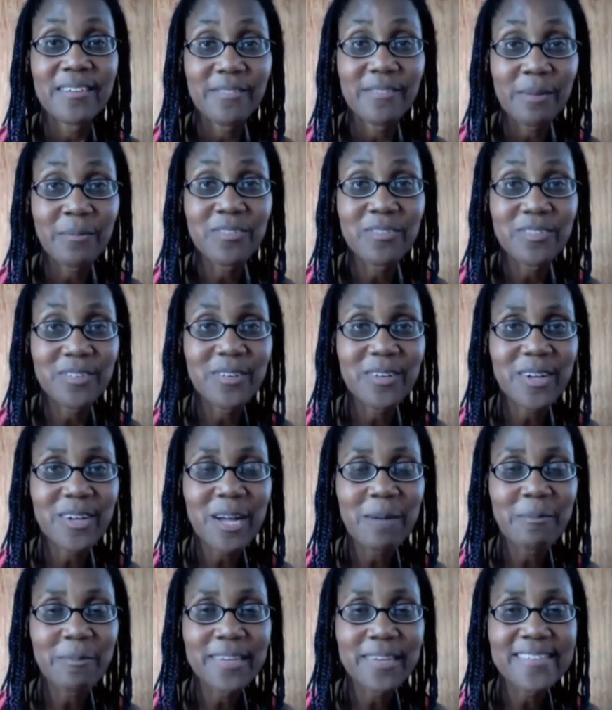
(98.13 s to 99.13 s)
pharmaceutical
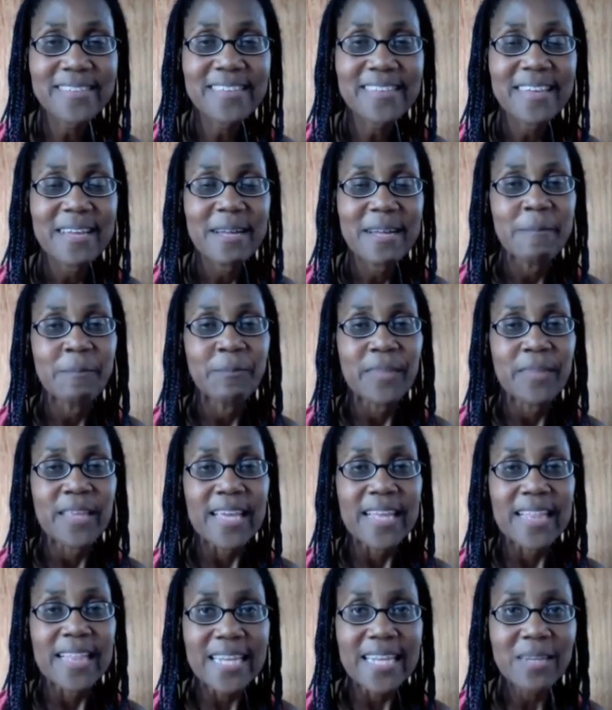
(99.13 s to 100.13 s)
companies
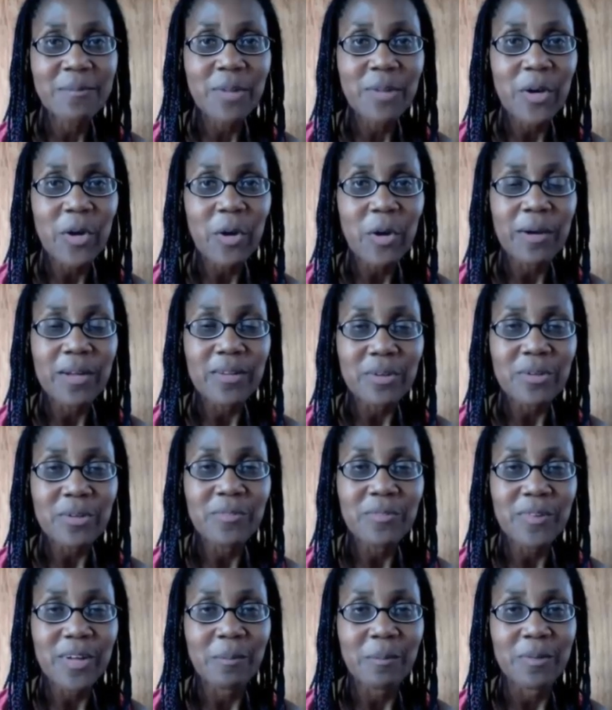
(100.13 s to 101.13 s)
letting them know about new
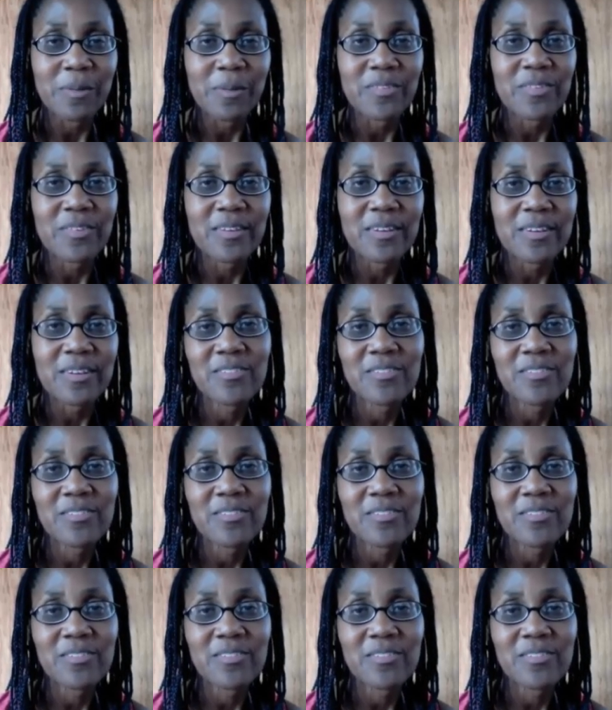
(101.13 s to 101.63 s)
developments